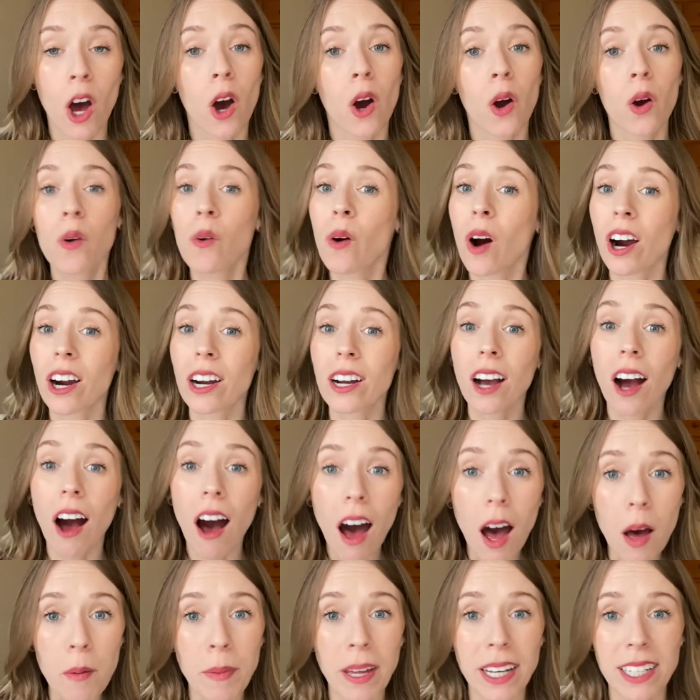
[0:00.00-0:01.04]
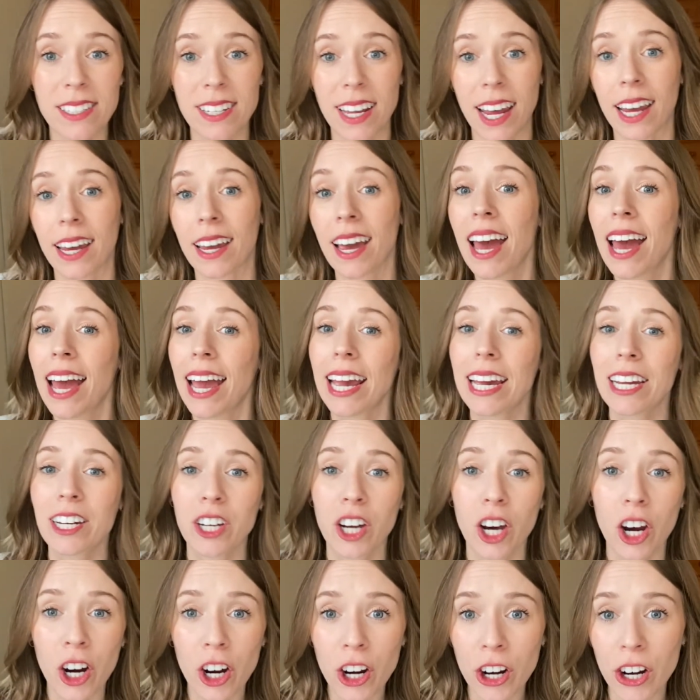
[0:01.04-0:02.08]
who are commenting,
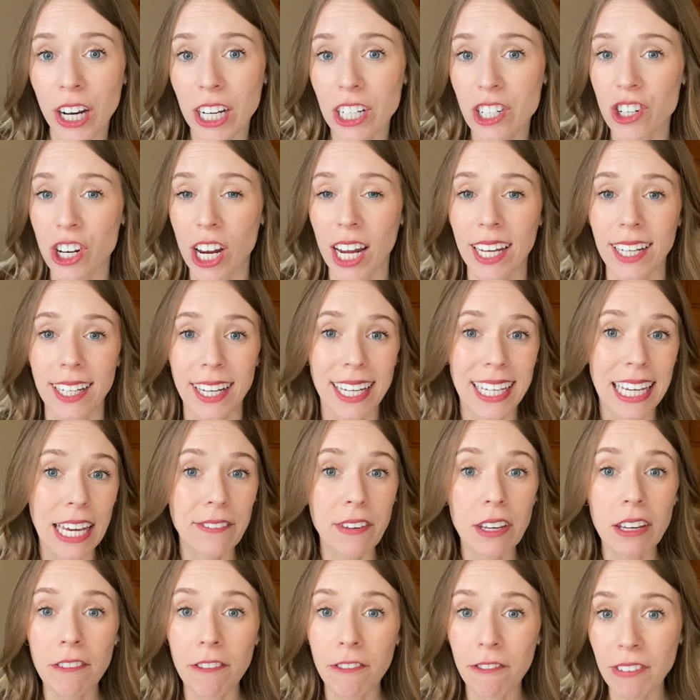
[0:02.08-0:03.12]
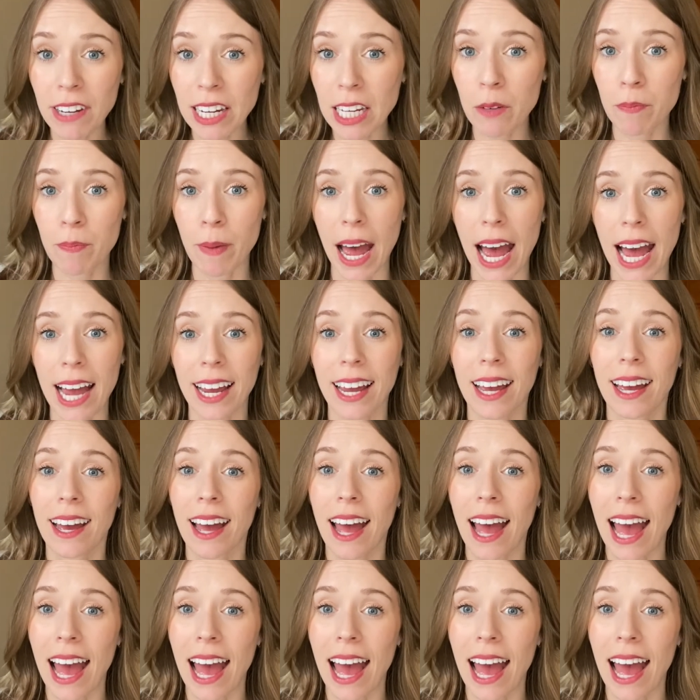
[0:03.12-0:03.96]
encouraging, giving feedback,